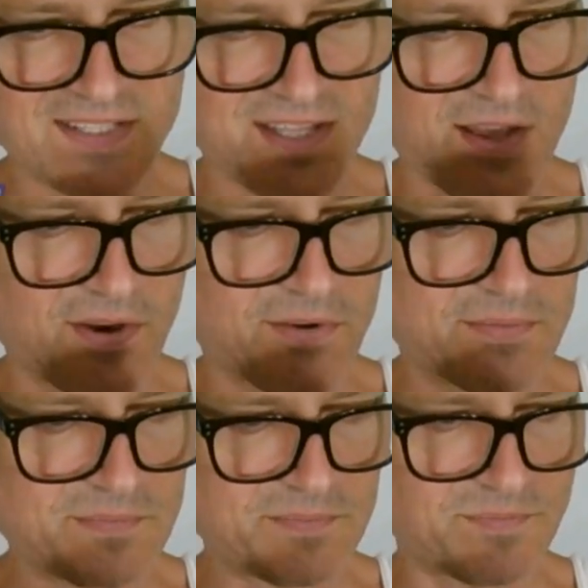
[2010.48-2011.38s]
though.
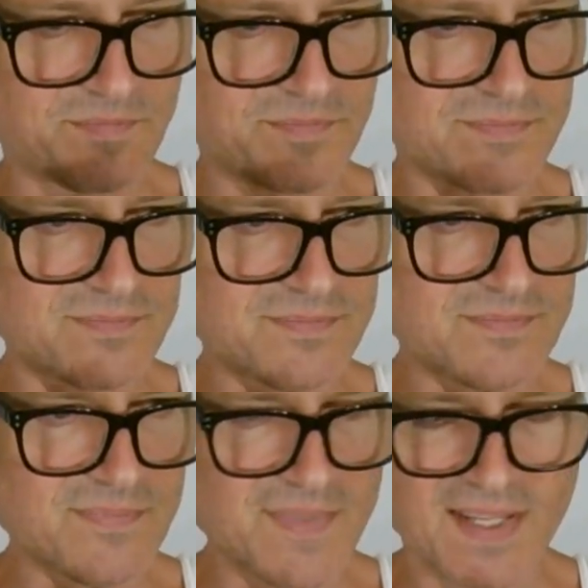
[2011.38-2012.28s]

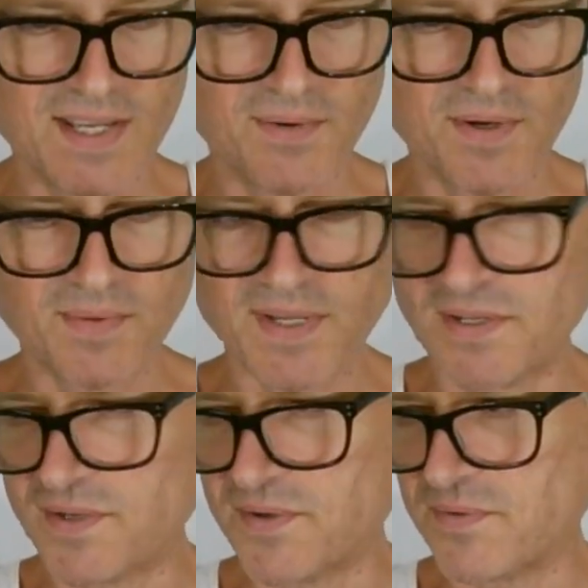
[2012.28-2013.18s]
Yeah, what
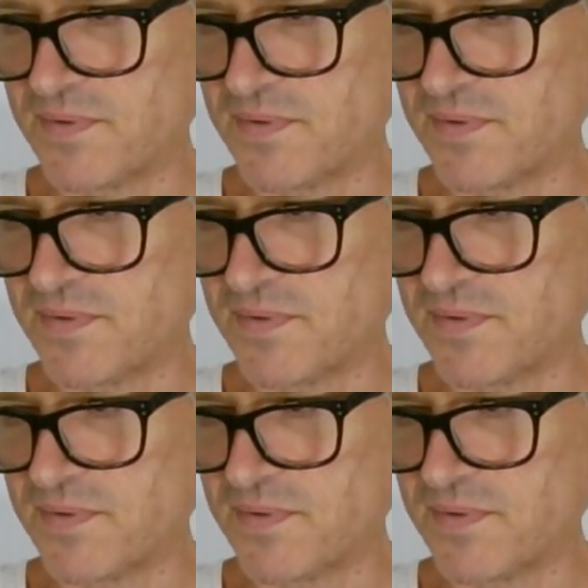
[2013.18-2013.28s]
do?